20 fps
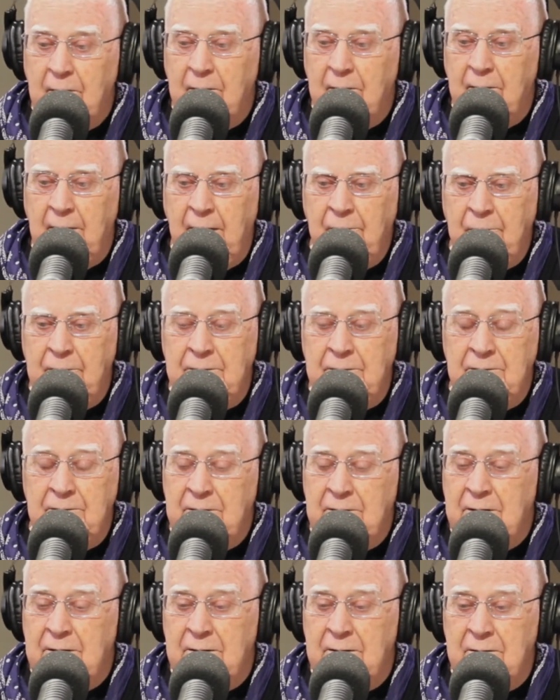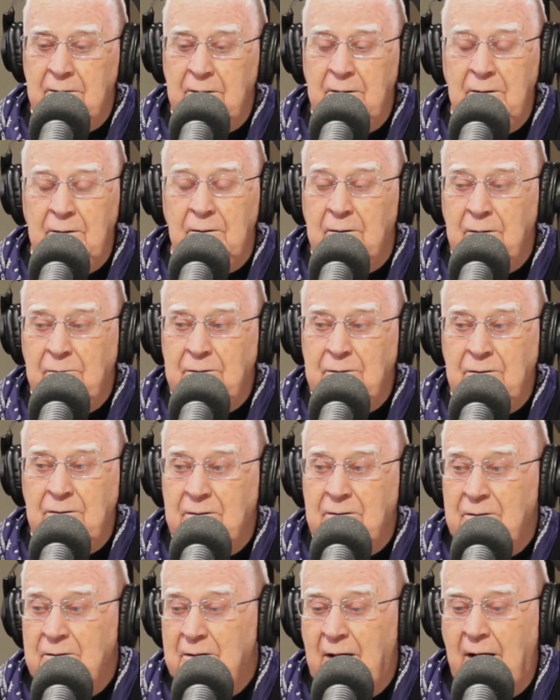that was that
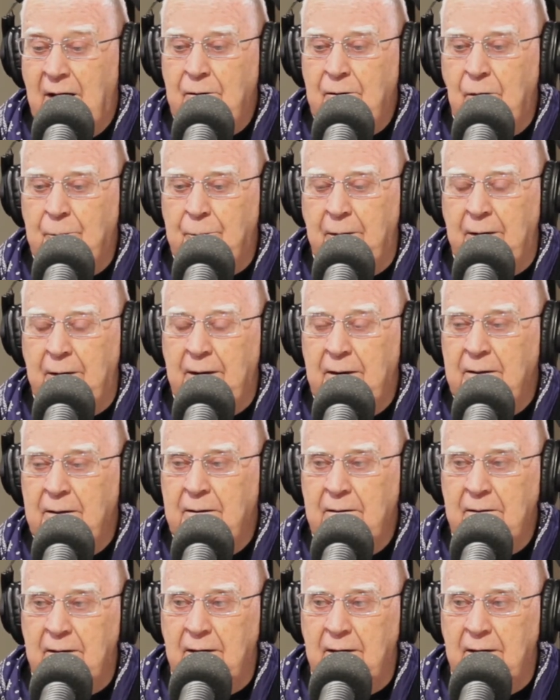was eye opening.